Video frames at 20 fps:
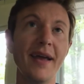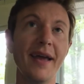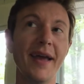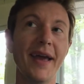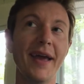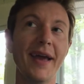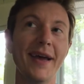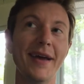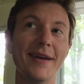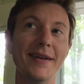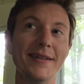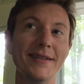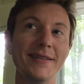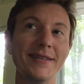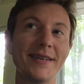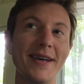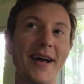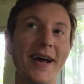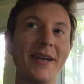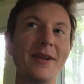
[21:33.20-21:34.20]
And
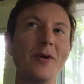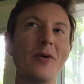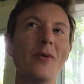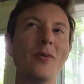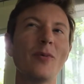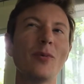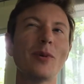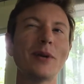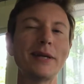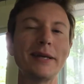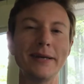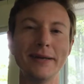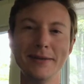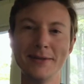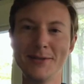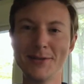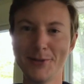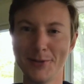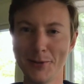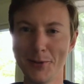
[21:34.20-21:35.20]
I don't
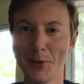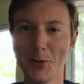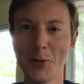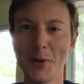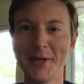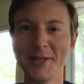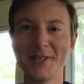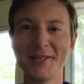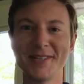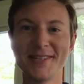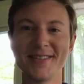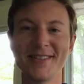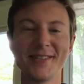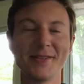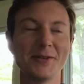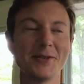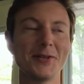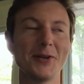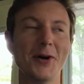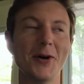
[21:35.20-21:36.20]
answer the questions in
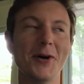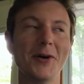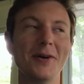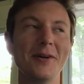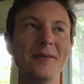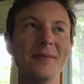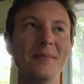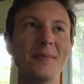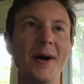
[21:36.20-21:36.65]
the song,